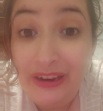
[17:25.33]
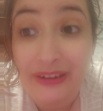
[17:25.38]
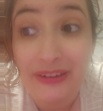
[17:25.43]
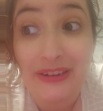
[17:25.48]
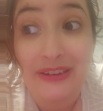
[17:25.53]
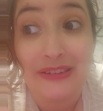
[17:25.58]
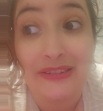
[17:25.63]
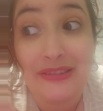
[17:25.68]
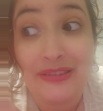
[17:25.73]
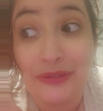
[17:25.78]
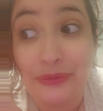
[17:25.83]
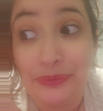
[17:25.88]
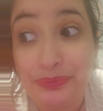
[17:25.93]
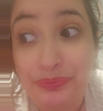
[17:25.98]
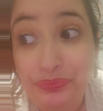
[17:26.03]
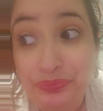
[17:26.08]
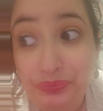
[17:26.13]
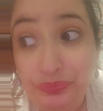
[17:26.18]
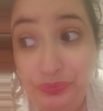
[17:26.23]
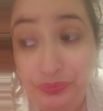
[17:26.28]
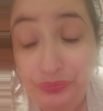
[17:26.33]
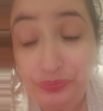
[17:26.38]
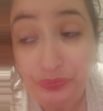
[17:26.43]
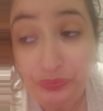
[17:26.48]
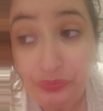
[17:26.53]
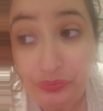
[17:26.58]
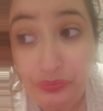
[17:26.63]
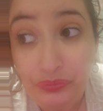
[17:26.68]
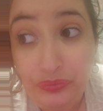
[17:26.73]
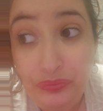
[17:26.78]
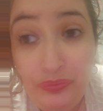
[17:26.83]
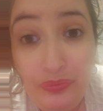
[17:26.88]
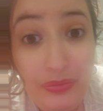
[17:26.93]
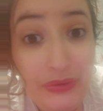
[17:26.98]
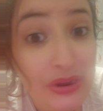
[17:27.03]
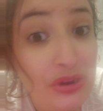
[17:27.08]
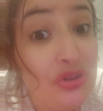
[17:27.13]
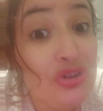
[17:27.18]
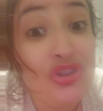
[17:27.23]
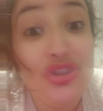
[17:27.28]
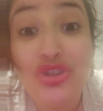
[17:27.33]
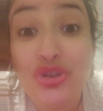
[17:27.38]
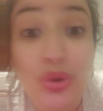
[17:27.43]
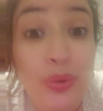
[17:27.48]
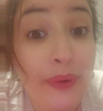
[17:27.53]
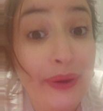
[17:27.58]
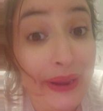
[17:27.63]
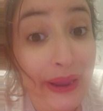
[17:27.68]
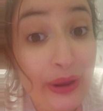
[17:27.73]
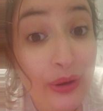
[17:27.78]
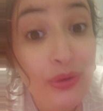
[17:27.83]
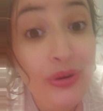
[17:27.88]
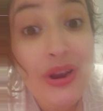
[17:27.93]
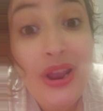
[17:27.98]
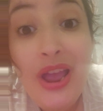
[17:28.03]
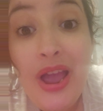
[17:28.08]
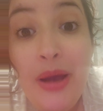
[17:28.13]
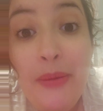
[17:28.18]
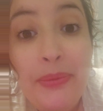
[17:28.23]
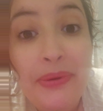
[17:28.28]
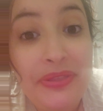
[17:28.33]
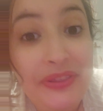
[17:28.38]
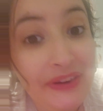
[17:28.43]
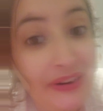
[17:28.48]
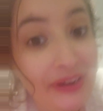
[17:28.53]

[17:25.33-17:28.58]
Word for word: and He's just showing out. But